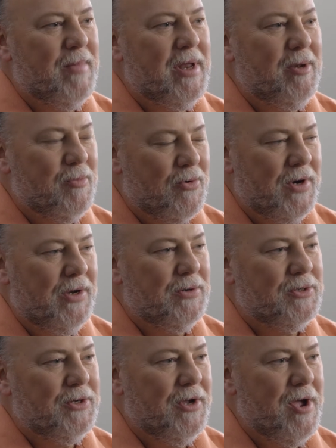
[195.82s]
many more
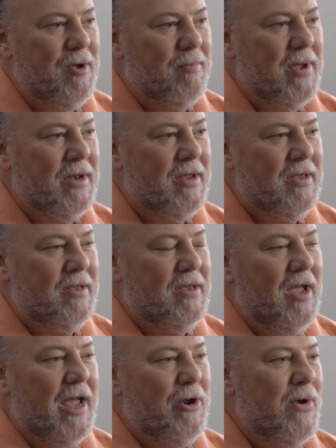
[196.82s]
years to come, and
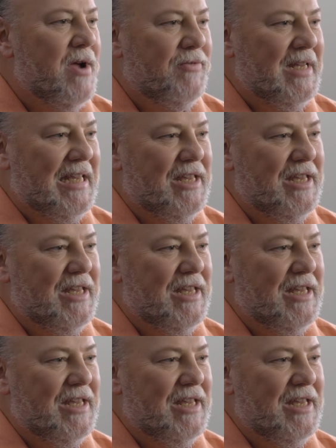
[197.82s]
I don't have to